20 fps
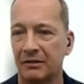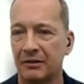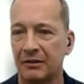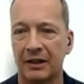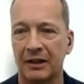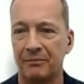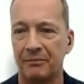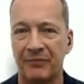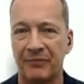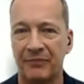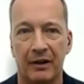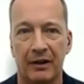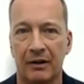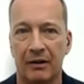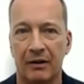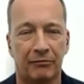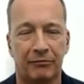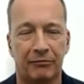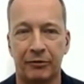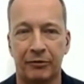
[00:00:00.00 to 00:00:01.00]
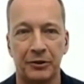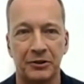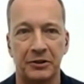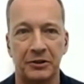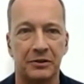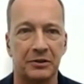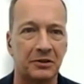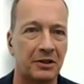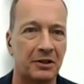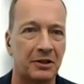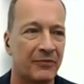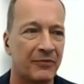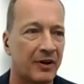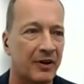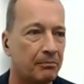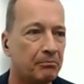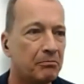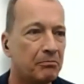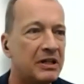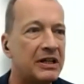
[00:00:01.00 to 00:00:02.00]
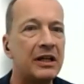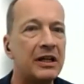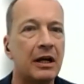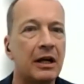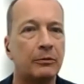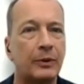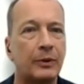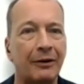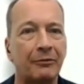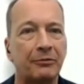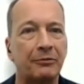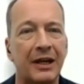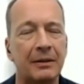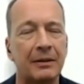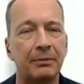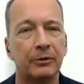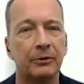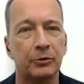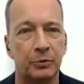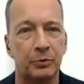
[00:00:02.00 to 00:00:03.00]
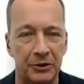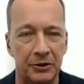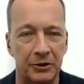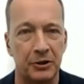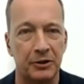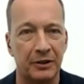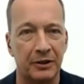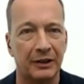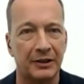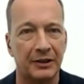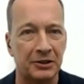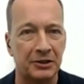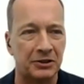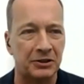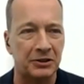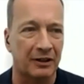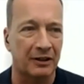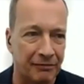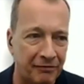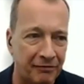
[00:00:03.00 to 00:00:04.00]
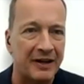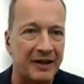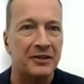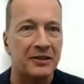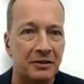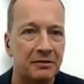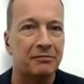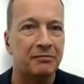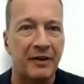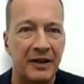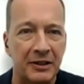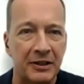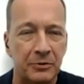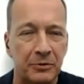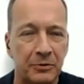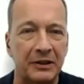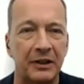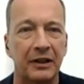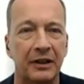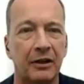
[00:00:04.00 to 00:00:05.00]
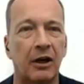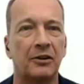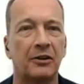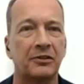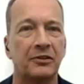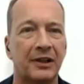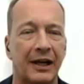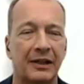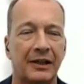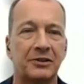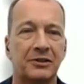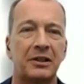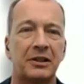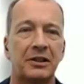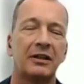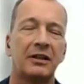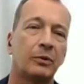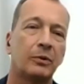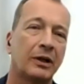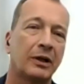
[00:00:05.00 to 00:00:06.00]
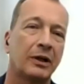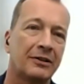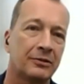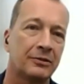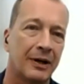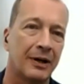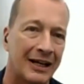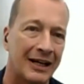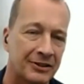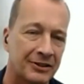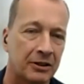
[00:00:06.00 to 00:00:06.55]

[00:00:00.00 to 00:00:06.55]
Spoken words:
uh, versus media roundtables where journalists are face to face with their contacts that they would like to ask